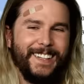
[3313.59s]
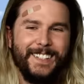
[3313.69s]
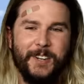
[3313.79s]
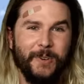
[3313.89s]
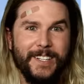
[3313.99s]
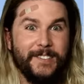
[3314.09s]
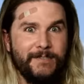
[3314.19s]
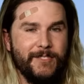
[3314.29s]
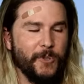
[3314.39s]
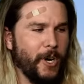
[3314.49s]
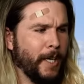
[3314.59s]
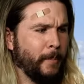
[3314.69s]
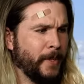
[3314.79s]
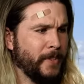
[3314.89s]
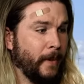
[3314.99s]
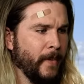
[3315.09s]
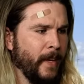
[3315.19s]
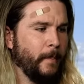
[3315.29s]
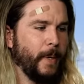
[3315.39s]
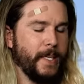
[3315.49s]
Don't want to do talking points there,
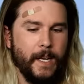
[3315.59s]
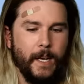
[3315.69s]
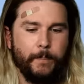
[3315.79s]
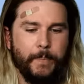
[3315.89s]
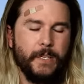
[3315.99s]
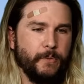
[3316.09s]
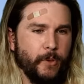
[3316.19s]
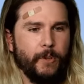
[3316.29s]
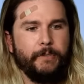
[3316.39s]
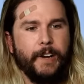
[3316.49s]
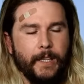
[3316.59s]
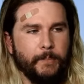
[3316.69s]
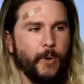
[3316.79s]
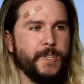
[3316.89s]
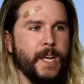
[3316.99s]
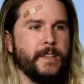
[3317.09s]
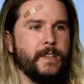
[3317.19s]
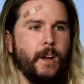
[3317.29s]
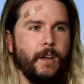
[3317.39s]
but uh, peaceful, violent protests.